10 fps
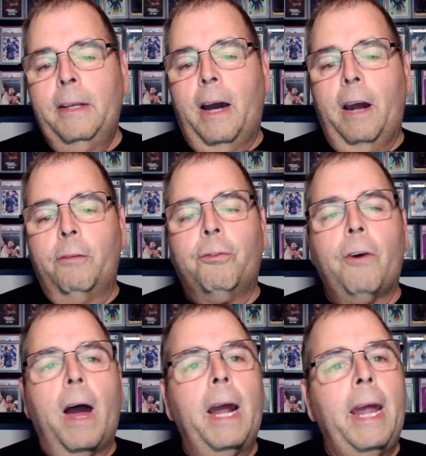On
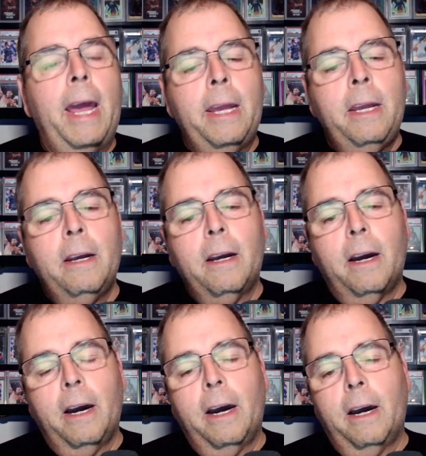Friday,
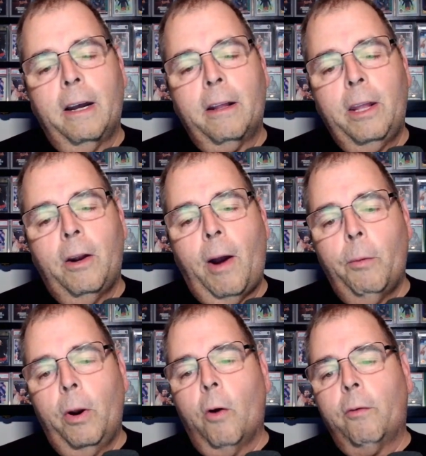you know, I
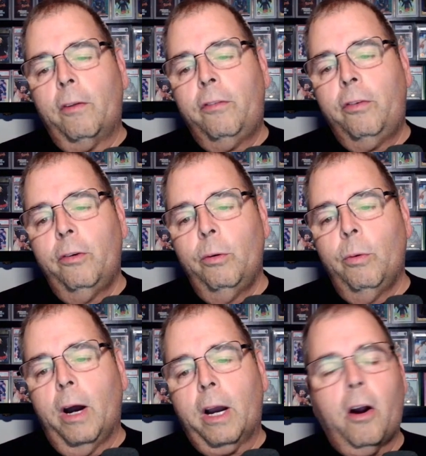went over
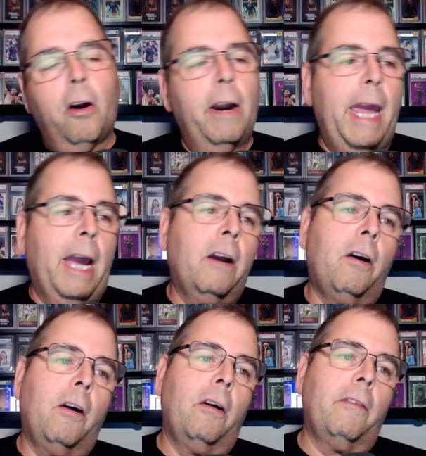to Cardiac
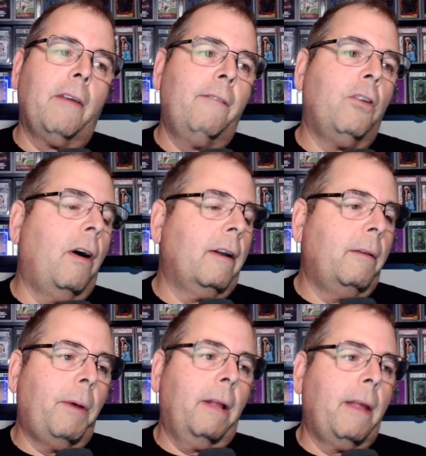Cards. I've talked
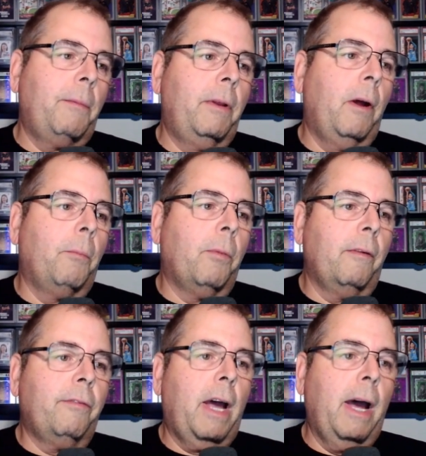about them a number
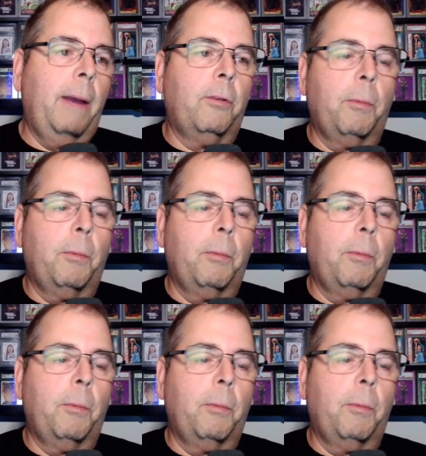of times.